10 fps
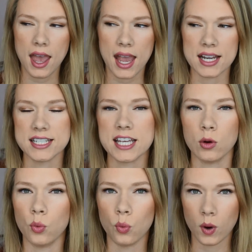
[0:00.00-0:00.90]
And
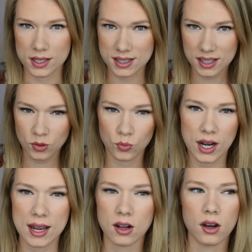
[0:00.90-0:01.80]
it wasn't. When
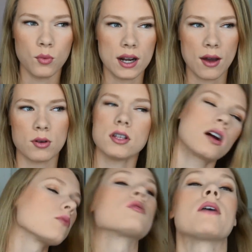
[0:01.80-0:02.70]
I would
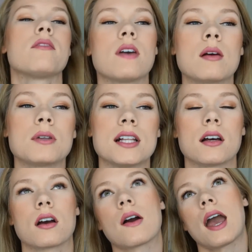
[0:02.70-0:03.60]
talk with my family,
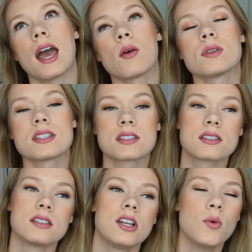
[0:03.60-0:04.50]
like, okay,
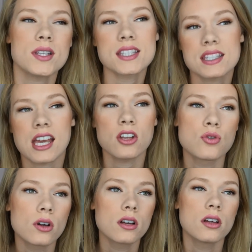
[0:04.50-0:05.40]
what's the
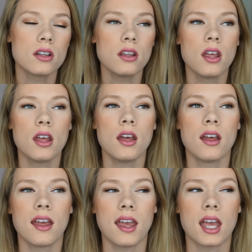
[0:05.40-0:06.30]
schedule,
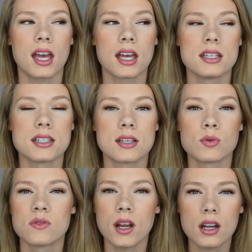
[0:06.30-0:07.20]
and it
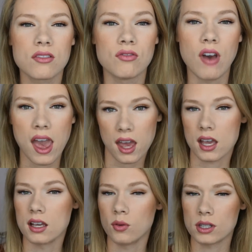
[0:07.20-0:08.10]
was very
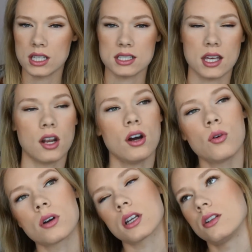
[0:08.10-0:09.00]
vague what they said. Oh,
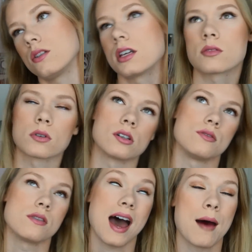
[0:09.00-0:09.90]
we're gonna do this, we're gonna
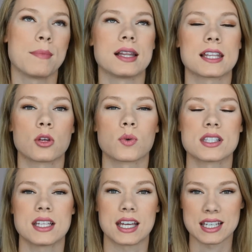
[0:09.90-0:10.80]
do that, but like there
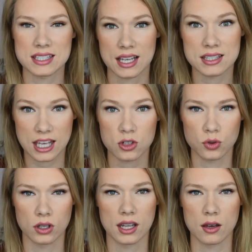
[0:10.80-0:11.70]
wasn't like a set
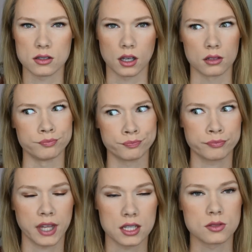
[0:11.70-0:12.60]
schedule, and I was like,
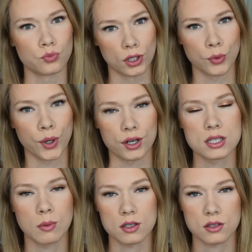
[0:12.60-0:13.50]
that's really weird,
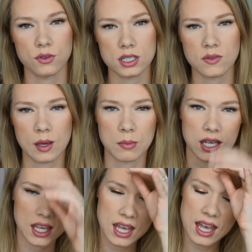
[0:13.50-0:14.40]
especially for his
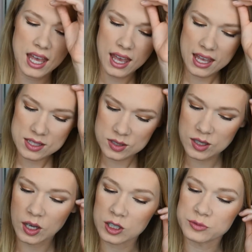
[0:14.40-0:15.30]
family.
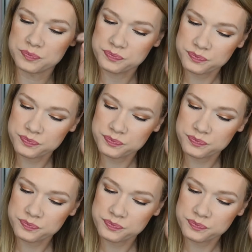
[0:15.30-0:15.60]
So